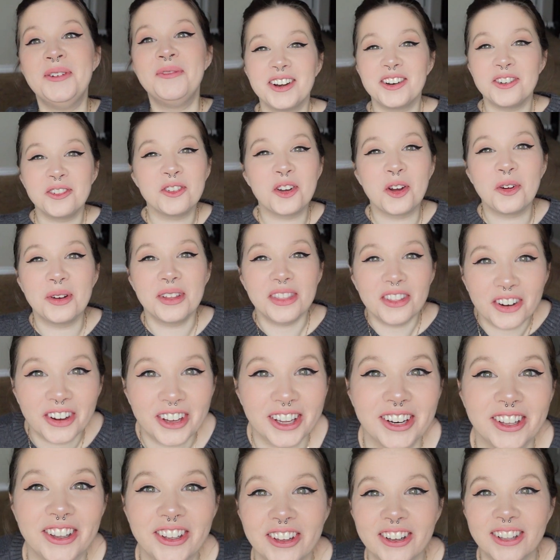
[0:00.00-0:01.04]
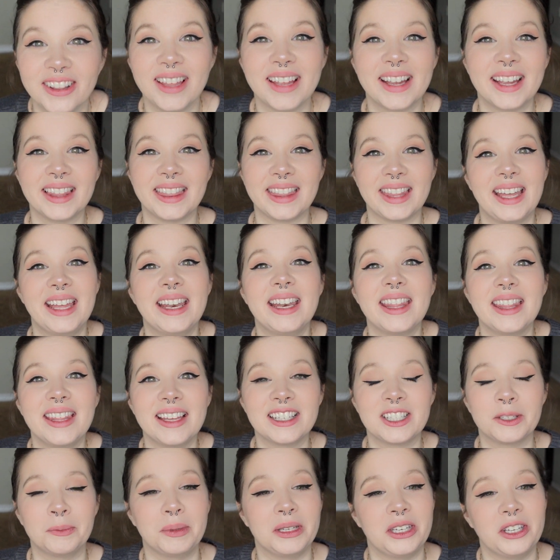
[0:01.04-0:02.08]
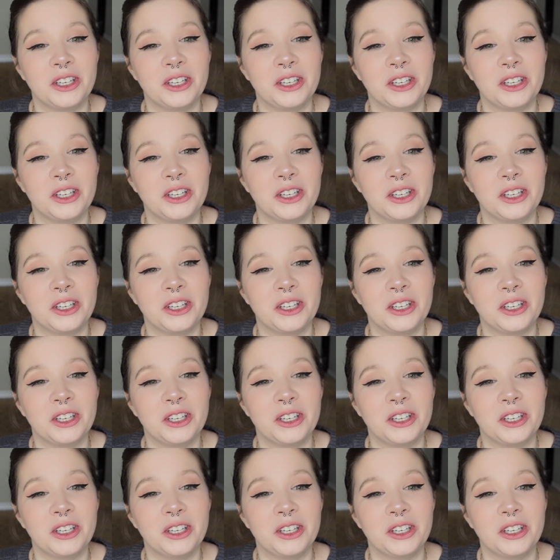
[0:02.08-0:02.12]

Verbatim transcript: I don't know what they're gonna look like at the end of this, but